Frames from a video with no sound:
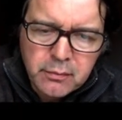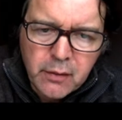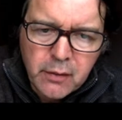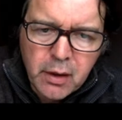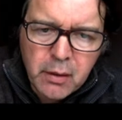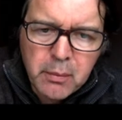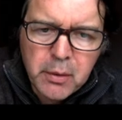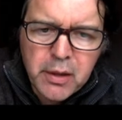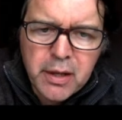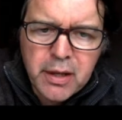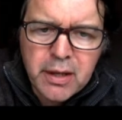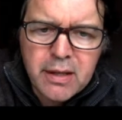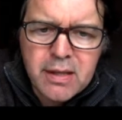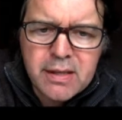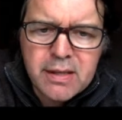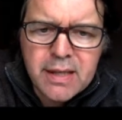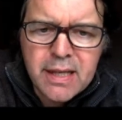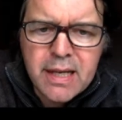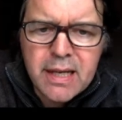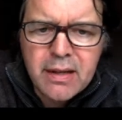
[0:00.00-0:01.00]
you can
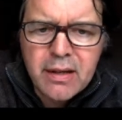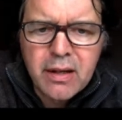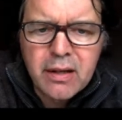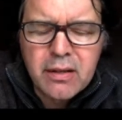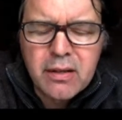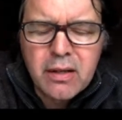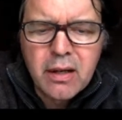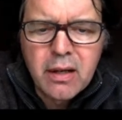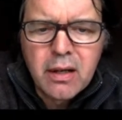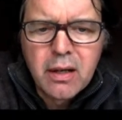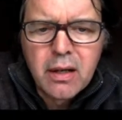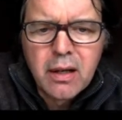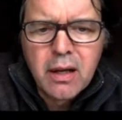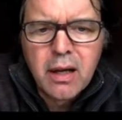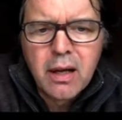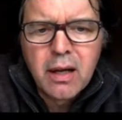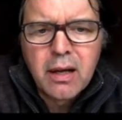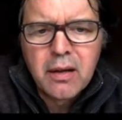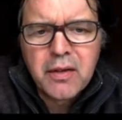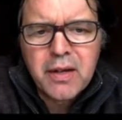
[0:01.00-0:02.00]
see that
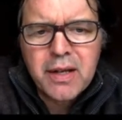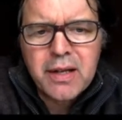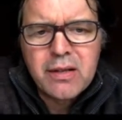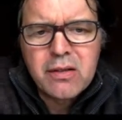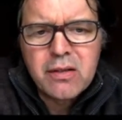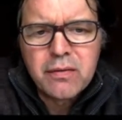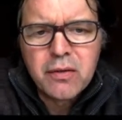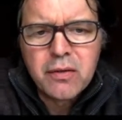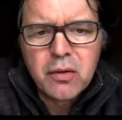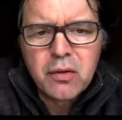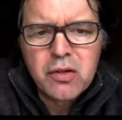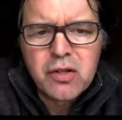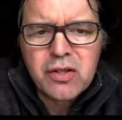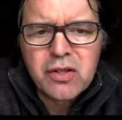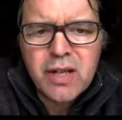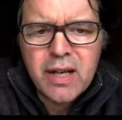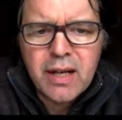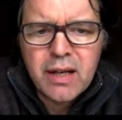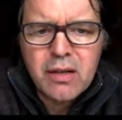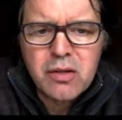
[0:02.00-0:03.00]
the interval
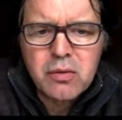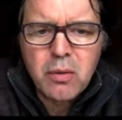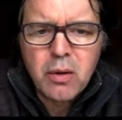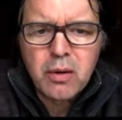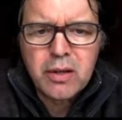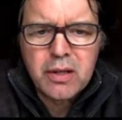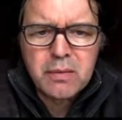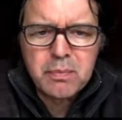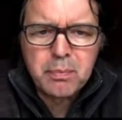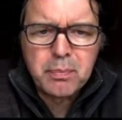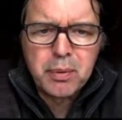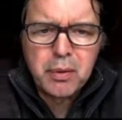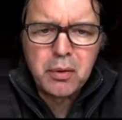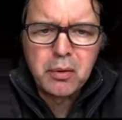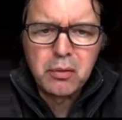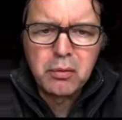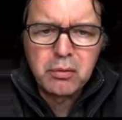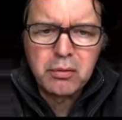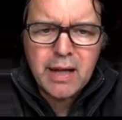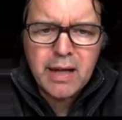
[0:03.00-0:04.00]
6 one is
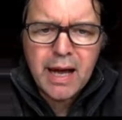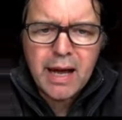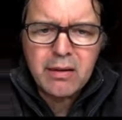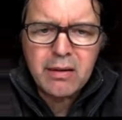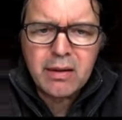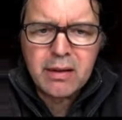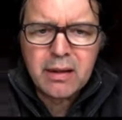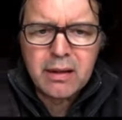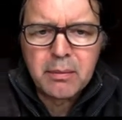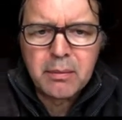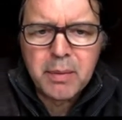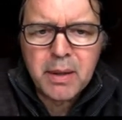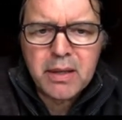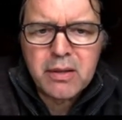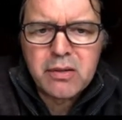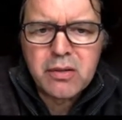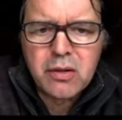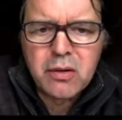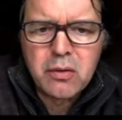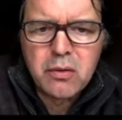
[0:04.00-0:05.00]
pulled down a little bit
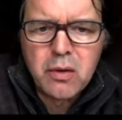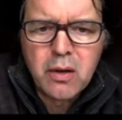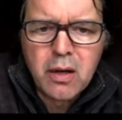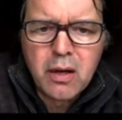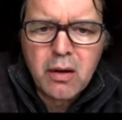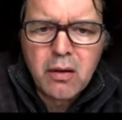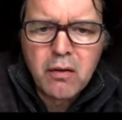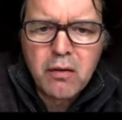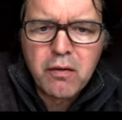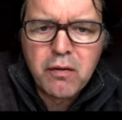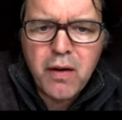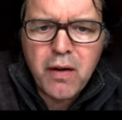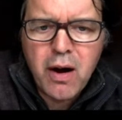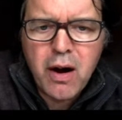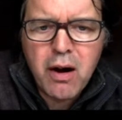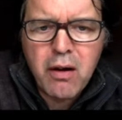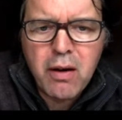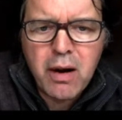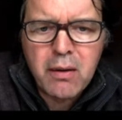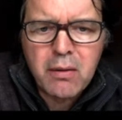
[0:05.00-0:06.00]
too
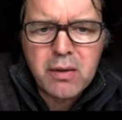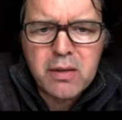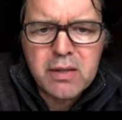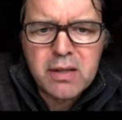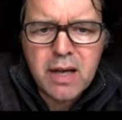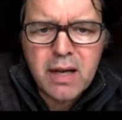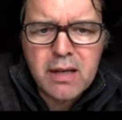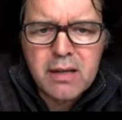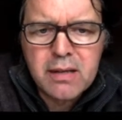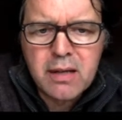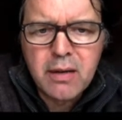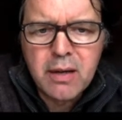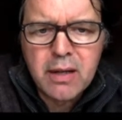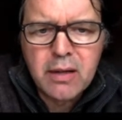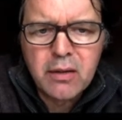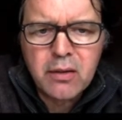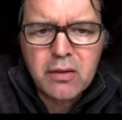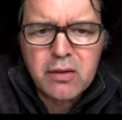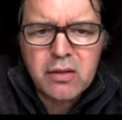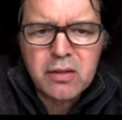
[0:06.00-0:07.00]
far, I would say. So it
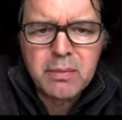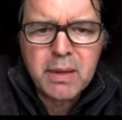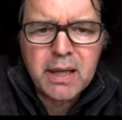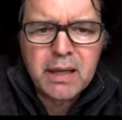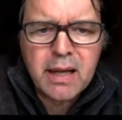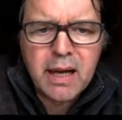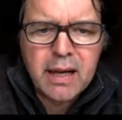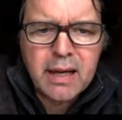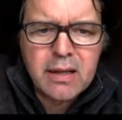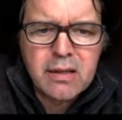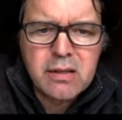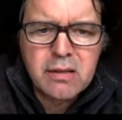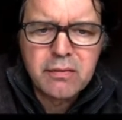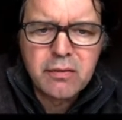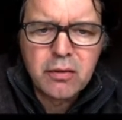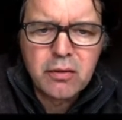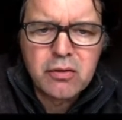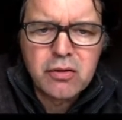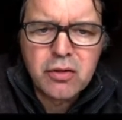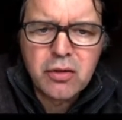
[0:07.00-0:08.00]
looks to me like
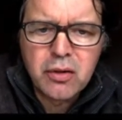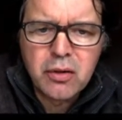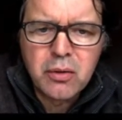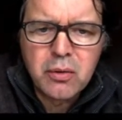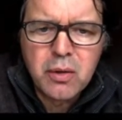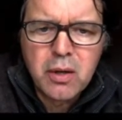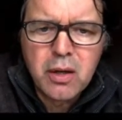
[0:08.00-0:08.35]
interval 2